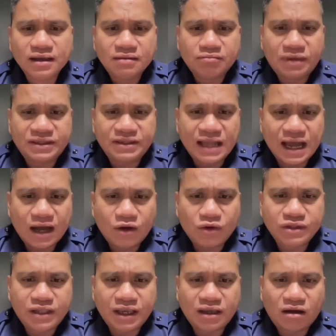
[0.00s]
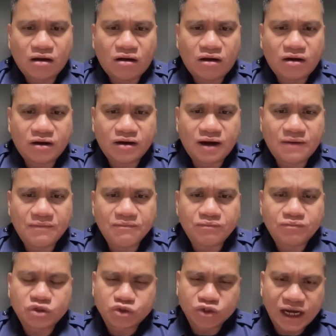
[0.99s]
But now they are um,
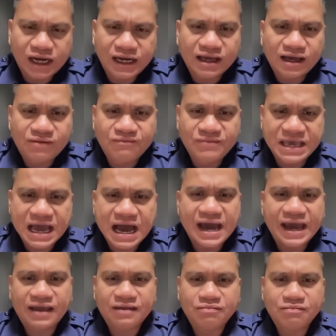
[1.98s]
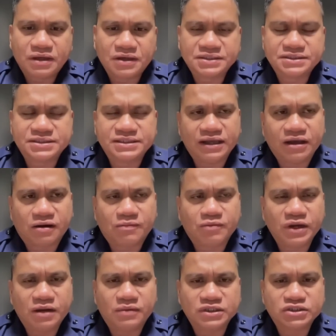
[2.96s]
trailing behind because they are
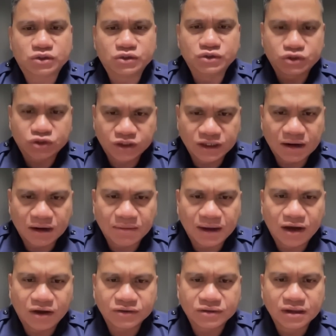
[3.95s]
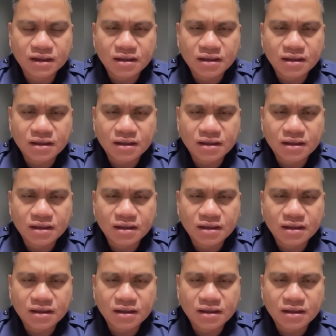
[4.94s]
pretty much concerned about